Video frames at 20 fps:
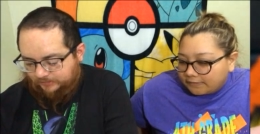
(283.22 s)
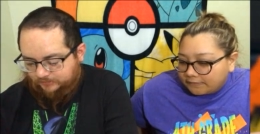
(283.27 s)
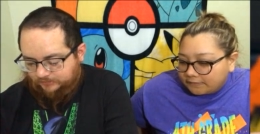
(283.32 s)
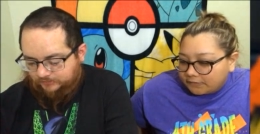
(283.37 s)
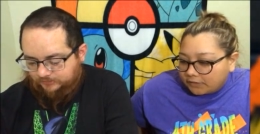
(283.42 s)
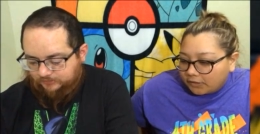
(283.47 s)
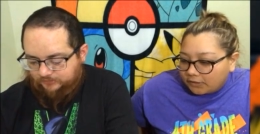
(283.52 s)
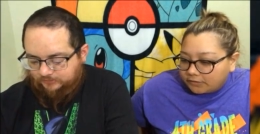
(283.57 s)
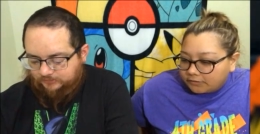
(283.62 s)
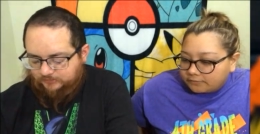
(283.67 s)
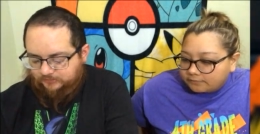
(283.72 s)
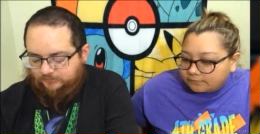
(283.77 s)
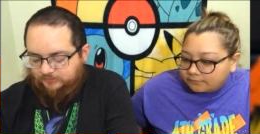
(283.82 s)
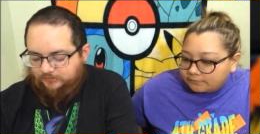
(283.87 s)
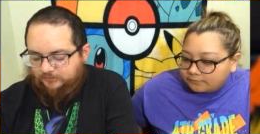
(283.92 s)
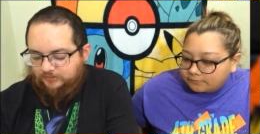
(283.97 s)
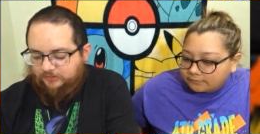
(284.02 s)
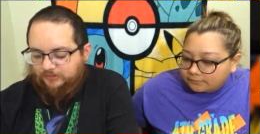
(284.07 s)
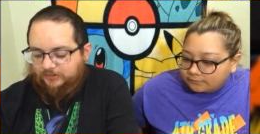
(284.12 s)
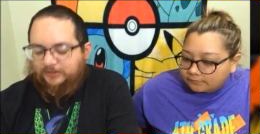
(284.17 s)

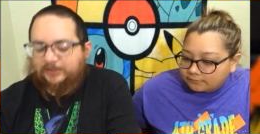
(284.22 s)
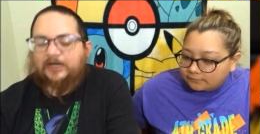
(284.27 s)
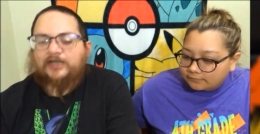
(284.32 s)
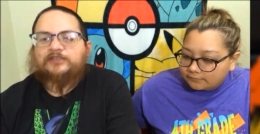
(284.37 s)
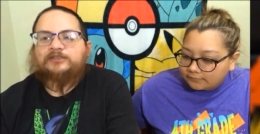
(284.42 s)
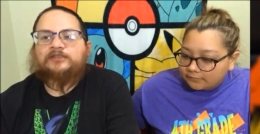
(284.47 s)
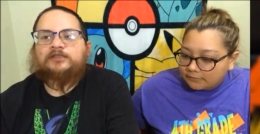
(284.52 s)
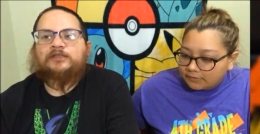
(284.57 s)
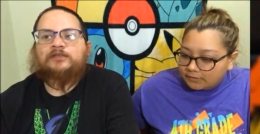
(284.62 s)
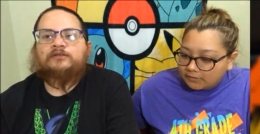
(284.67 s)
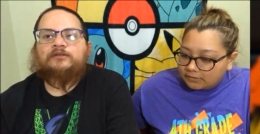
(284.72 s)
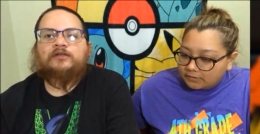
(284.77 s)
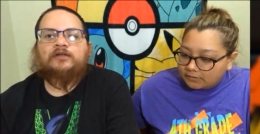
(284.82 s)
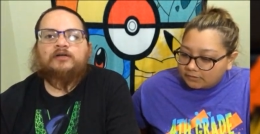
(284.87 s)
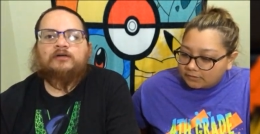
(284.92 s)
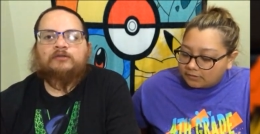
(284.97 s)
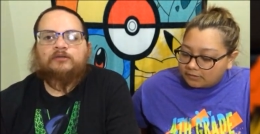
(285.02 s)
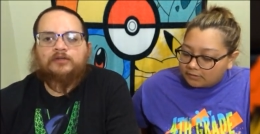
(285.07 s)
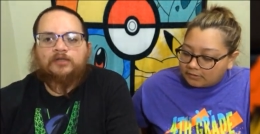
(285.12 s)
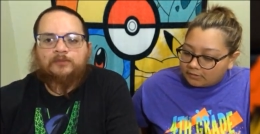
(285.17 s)
Speaker 1: In case you didn't know, we're
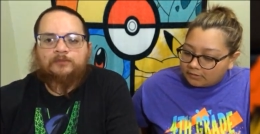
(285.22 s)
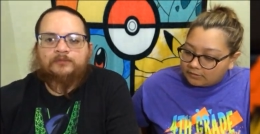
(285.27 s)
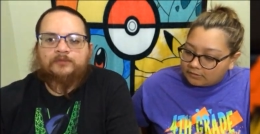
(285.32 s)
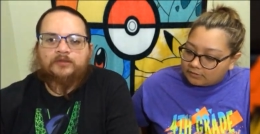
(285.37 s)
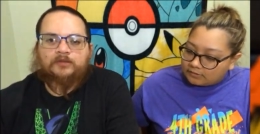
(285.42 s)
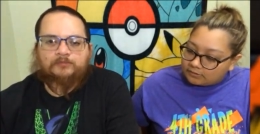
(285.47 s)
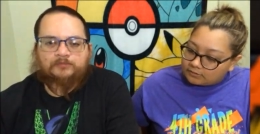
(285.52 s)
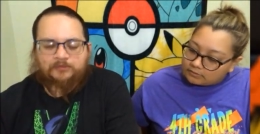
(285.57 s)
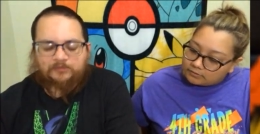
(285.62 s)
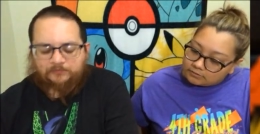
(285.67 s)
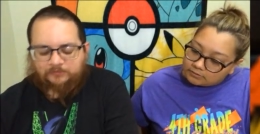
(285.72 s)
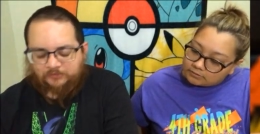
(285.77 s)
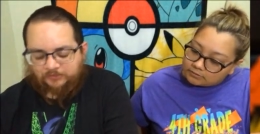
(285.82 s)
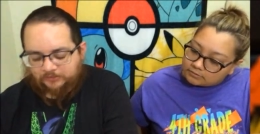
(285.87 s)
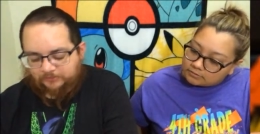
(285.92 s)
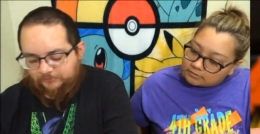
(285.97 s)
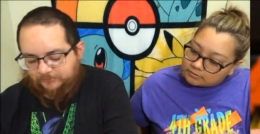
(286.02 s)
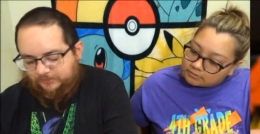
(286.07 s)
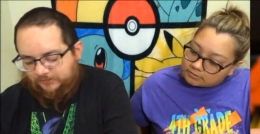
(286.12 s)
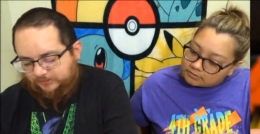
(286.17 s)
opening up Unbroken
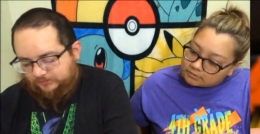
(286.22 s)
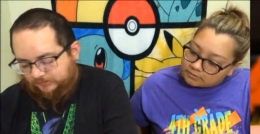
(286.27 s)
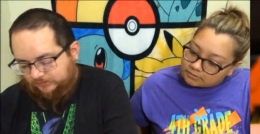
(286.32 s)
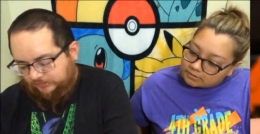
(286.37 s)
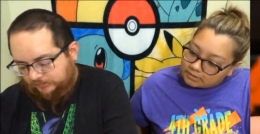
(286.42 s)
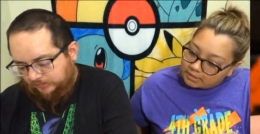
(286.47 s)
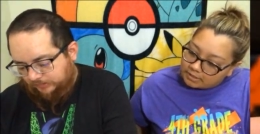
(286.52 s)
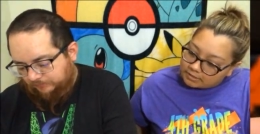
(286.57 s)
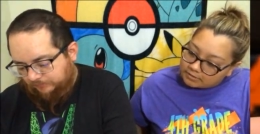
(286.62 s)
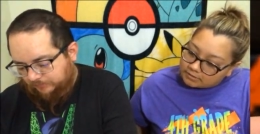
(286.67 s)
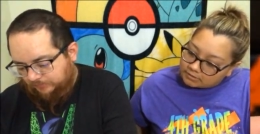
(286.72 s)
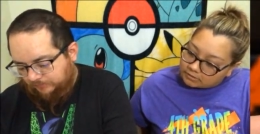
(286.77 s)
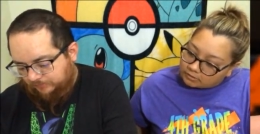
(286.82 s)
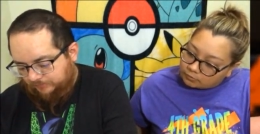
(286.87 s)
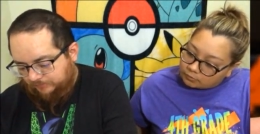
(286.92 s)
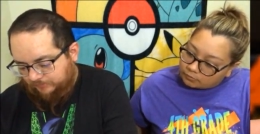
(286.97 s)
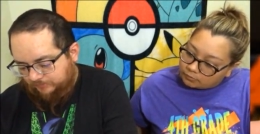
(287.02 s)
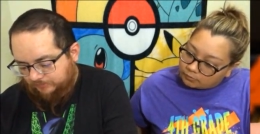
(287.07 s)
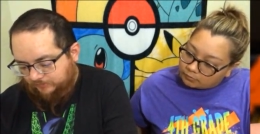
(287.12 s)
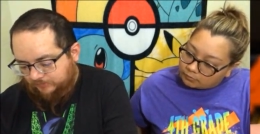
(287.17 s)
Bonds and
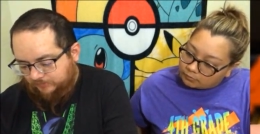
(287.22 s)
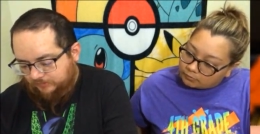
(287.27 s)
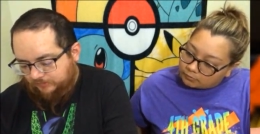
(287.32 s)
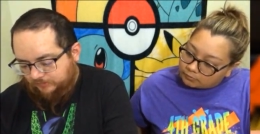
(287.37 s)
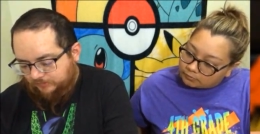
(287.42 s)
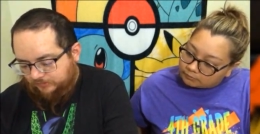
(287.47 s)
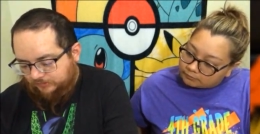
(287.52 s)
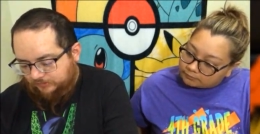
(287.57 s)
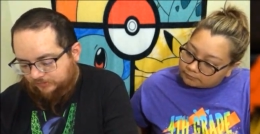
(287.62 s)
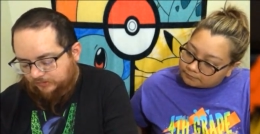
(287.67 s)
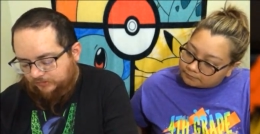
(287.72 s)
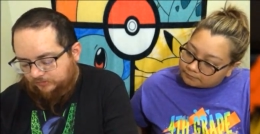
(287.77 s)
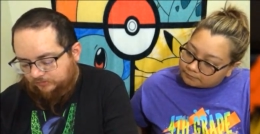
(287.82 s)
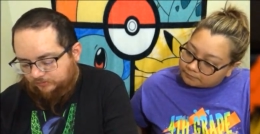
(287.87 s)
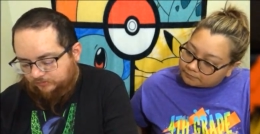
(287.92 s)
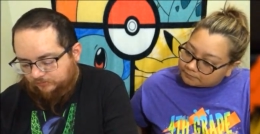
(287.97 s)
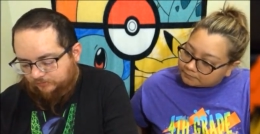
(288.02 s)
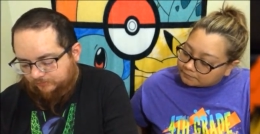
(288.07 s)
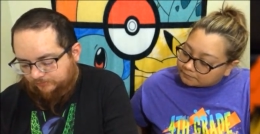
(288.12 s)
Team Up. Cyndaquil.